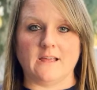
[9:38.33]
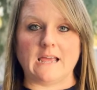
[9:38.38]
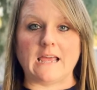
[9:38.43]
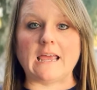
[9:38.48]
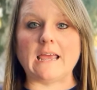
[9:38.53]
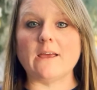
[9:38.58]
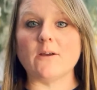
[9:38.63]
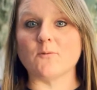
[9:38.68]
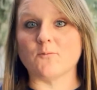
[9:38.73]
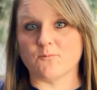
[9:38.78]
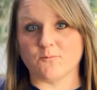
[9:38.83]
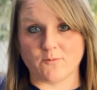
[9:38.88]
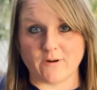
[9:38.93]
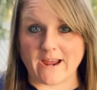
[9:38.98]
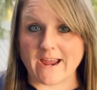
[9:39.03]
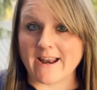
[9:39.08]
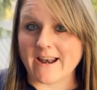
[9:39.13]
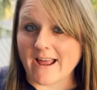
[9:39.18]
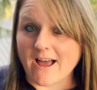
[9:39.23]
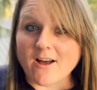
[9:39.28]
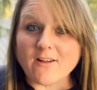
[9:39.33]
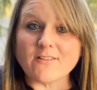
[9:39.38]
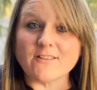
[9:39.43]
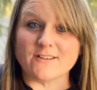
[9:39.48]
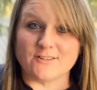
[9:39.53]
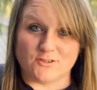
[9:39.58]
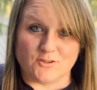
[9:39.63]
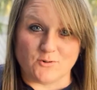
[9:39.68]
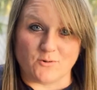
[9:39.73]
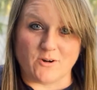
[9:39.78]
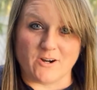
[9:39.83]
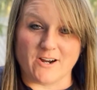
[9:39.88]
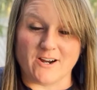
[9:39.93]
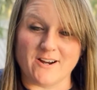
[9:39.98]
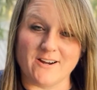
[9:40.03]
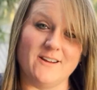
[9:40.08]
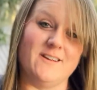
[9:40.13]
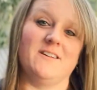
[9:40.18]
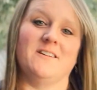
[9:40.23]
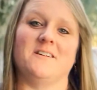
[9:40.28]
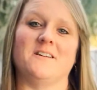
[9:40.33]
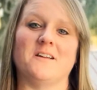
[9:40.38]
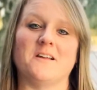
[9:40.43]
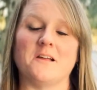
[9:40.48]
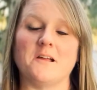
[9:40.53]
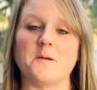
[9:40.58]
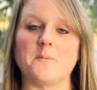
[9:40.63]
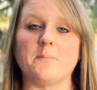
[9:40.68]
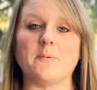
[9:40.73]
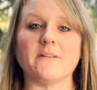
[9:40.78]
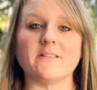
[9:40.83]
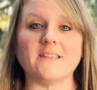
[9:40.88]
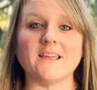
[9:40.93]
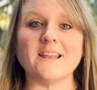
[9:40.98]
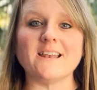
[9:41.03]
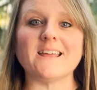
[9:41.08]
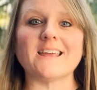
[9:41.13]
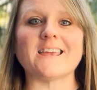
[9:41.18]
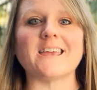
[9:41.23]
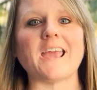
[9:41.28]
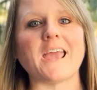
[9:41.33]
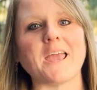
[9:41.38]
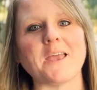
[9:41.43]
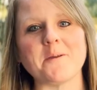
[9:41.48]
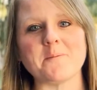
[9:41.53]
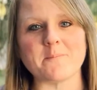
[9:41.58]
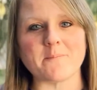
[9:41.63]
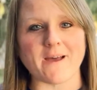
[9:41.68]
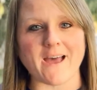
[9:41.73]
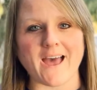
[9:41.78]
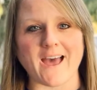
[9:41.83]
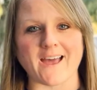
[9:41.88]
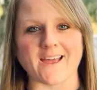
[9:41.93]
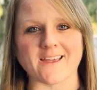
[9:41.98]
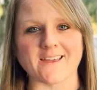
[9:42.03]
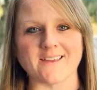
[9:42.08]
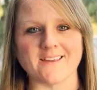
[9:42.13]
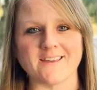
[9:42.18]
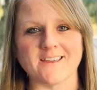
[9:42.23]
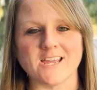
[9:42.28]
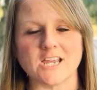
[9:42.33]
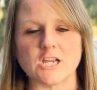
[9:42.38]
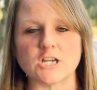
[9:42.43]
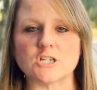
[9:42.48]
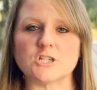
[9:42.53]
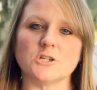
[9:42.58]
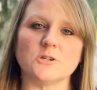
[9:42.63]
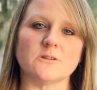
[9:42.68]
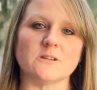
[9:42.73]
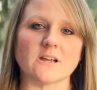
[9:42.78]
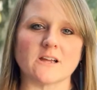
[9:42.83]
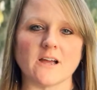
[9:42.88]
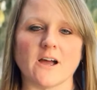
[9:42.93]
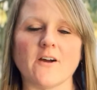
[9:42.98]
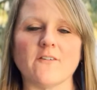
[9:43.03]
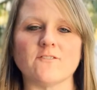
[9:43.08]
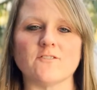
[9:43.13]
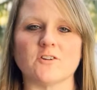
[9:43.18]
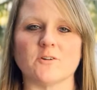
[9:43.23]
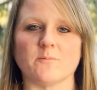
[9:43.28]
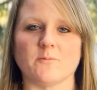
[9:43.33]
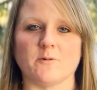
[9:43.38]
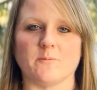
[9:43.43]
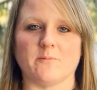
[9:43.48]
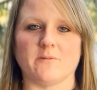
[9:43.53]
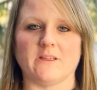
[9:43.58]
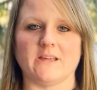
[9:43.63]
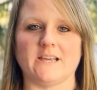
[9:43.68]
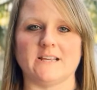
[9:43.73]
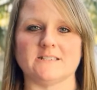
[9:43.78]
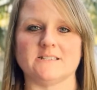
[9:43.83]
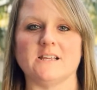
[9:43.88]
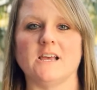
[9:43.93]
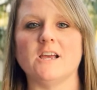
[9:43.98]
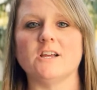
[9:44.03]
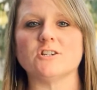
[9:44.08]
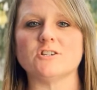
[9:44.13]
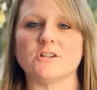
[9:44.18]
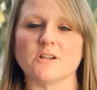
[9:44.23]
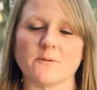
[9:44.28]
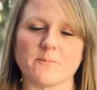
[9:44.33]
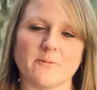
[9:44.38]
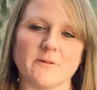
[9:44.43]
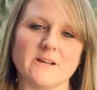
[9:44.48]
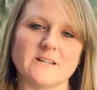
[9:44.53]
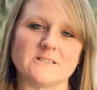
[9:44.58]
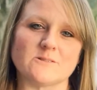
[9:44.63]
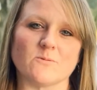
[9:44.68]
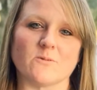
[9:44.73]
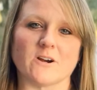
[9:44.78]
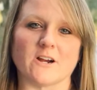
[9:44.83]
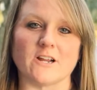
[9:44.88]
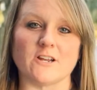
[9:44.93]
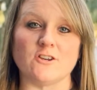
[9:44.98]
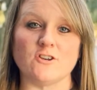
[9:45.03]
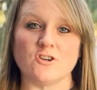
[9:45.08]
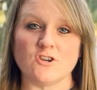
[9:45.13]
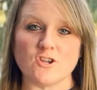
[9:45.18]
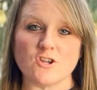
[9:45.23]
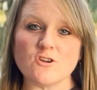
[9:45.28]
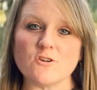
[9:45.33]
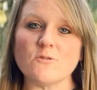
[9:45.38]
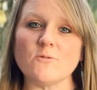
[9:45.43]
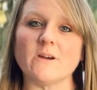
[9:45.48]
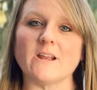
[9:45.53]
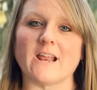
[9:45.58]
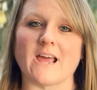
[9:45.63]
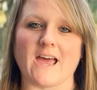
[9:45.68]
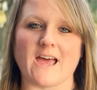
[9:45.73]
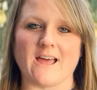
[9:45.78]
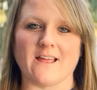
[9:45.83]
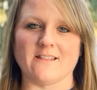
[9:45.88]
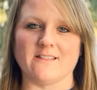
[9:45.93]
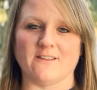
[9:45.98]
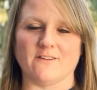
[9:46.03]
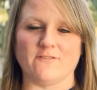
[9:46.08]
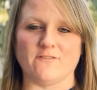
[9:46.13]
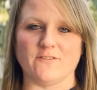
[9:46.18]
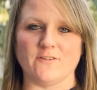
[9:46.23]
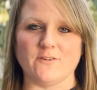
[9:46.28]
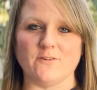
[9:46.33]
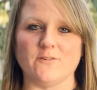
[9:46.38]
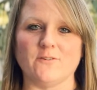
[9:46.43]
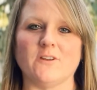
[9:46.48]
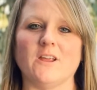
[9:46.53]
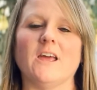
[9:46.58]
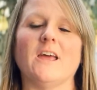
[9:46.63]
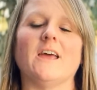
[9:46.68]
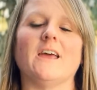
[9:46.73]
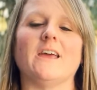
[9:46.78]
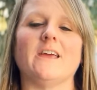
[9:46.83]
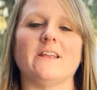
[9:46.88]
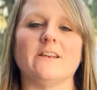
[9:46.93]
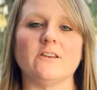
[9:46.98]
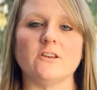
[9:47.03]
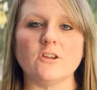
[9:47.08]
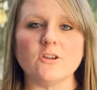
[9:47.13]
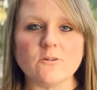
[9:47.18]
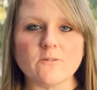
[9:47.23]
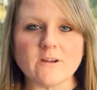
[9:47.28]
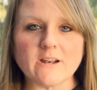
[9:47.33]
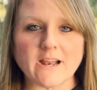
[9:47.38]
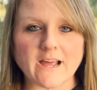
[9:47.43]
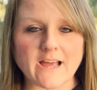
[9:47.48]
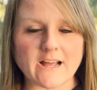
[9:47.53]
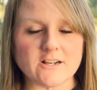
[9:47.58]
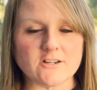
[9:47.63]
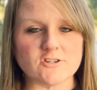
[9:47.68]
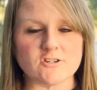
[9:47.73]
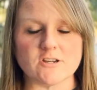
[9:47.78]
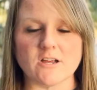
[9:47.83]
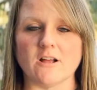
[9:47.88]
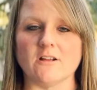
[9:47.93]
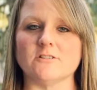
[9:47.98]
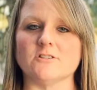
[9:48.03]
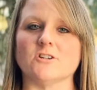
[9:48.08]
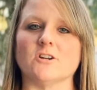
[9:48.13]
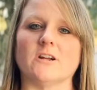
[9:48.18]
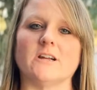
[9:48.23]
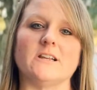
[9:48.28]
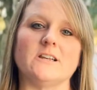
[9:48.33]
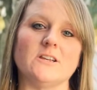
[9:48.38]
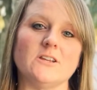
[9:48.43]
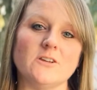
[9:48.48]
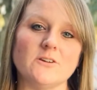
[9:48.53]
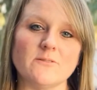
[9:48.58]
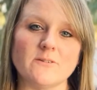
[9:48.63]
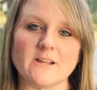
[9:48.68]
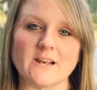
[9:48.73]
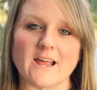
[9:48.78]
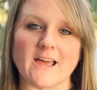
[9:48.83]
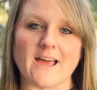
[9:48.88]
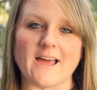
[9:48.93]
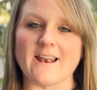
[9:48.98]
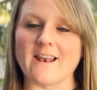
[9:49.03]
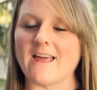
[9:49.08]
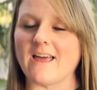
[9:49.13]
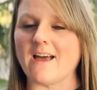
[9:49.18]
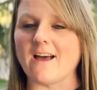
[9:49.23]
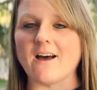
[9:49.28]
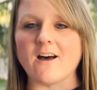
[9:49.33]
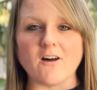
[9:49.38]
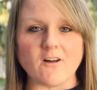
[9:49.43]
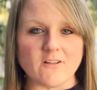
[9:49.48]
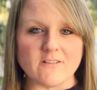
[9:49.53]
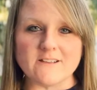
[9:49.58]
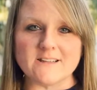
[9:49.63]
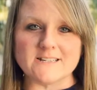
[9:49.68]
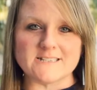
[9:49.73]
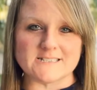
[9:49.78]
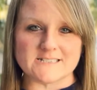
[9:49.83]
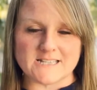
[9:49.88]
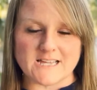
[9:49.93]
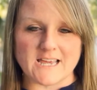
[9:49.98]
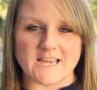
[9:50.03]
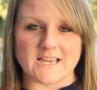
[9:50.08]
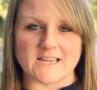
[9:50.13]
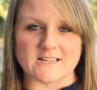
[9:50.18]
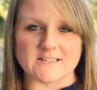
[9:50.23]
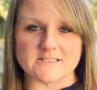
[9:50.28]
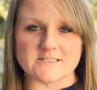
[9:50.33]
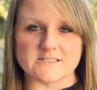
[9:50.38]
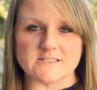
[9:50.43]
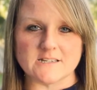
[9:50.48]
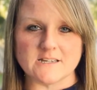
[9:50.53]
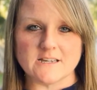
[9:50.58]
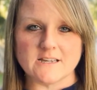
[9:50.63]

It ran out the door, but then it came back to the comfortable place, to the place where it knew it had the food, it knew it had shelter, it knew it had all these things.